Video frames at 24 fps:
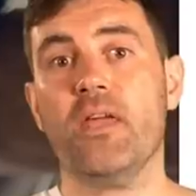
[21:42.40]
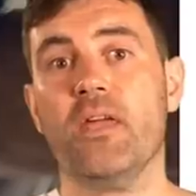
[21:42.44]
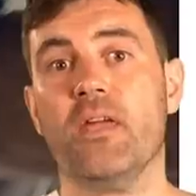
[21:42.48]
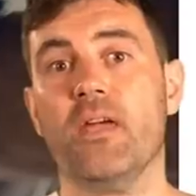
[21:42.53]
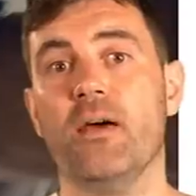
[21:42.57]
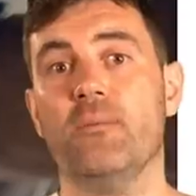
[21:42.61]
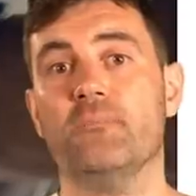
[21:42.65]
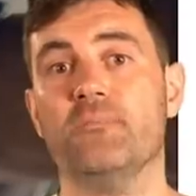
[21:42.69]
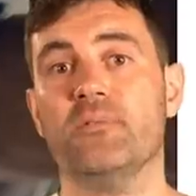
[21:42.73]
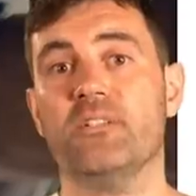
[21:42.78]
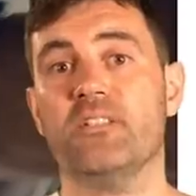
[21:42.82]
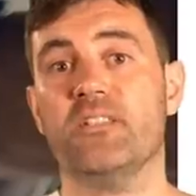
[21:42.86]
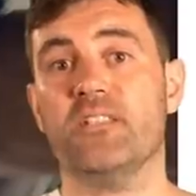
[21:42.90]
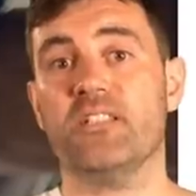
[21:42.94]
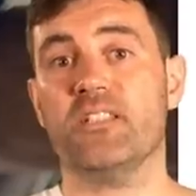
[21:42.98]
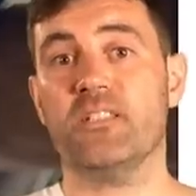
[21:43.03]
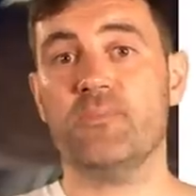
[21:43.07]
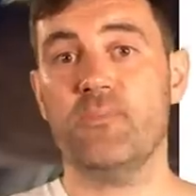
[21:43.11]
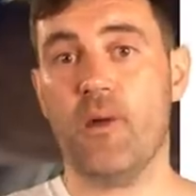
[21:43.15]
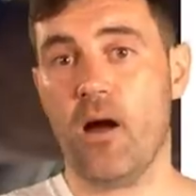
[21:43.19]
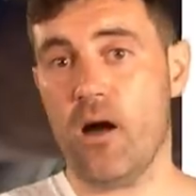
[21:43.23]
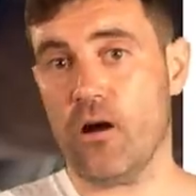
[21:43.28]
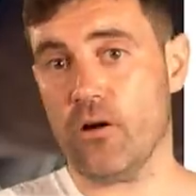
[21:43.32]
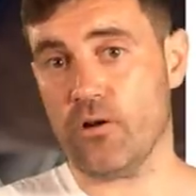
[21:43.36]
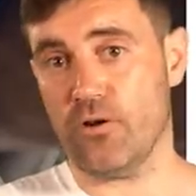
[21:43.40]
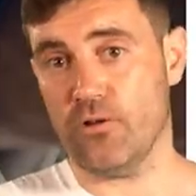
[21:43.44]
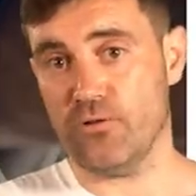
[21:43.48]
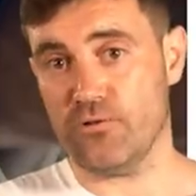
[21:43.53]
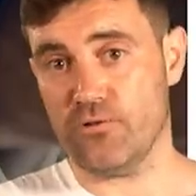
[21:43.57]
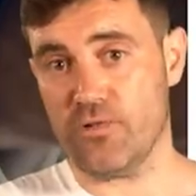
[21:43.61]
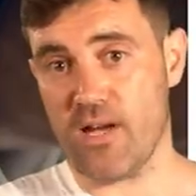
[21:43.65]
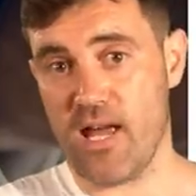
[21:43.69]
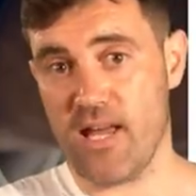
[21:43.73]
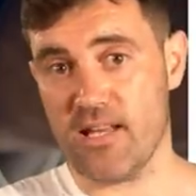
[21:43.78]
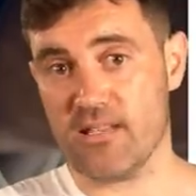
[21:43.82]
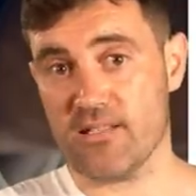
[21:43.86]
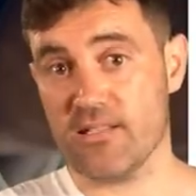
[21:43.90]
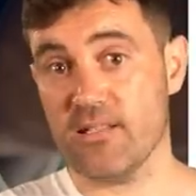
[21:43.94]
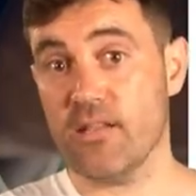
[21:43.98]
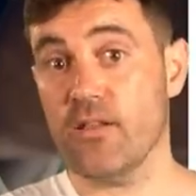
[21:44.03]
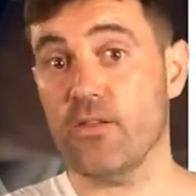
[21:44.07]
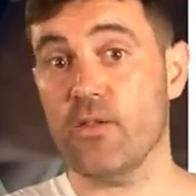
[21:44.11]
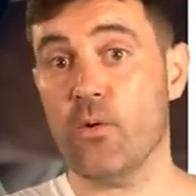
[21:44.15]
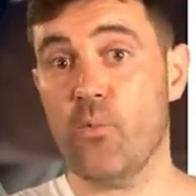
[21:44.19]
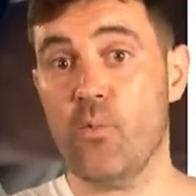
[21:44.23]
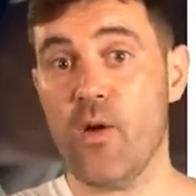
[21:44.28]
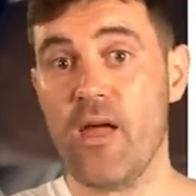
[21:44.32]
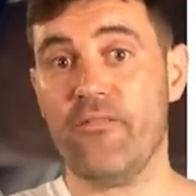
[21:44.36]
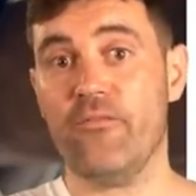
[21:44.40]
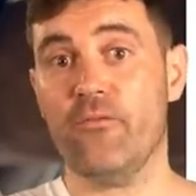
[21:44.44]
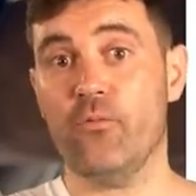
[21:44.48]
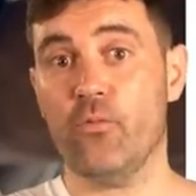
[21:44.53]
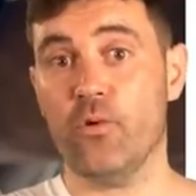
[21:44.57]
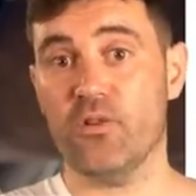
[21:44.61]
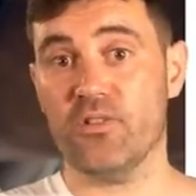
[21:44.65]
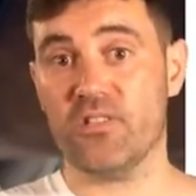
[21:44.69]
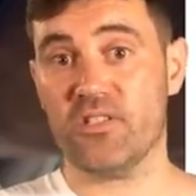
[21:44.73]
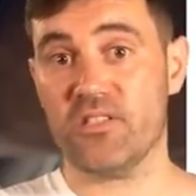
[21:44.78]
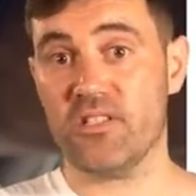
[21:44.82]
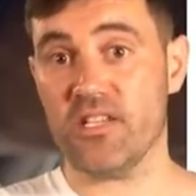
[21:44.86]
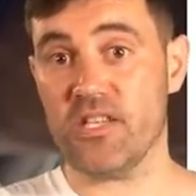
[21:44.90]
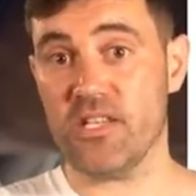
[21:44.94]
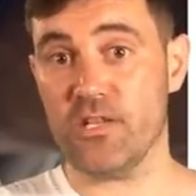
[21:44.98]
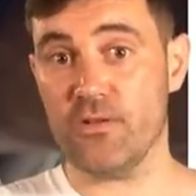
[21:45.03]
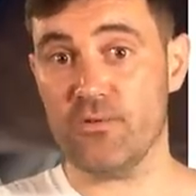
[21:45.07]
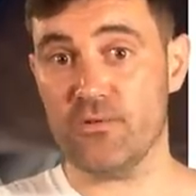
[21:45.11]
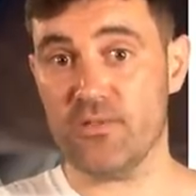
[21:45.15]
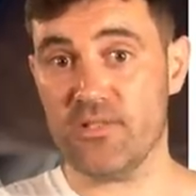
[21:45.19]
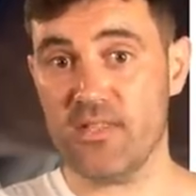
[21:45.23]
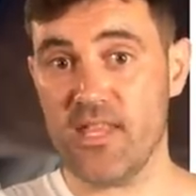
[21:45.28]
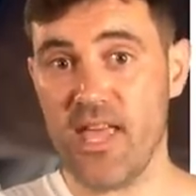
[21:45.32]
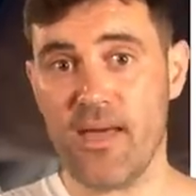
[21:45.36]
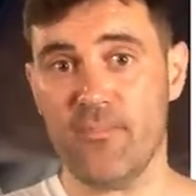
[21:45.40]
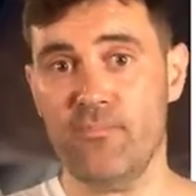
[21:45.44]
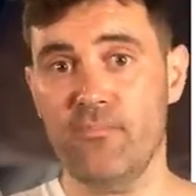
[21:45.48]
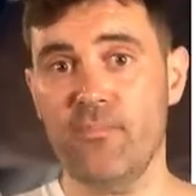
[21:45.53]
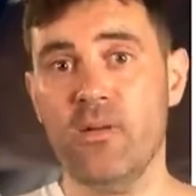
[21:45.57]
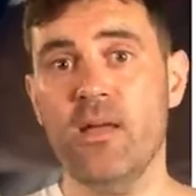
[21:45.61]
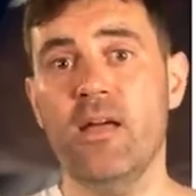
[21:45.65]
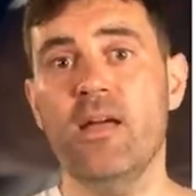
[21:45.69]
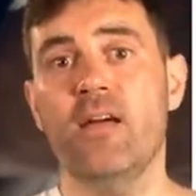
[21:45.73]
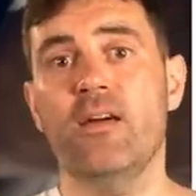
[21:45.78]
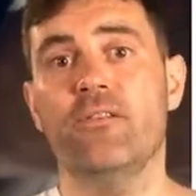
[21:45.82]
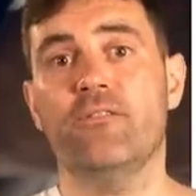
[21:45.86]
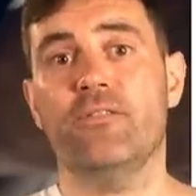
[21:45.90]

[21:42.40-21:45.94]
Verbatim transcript: it comes to smart contracts, the WEF wants to use them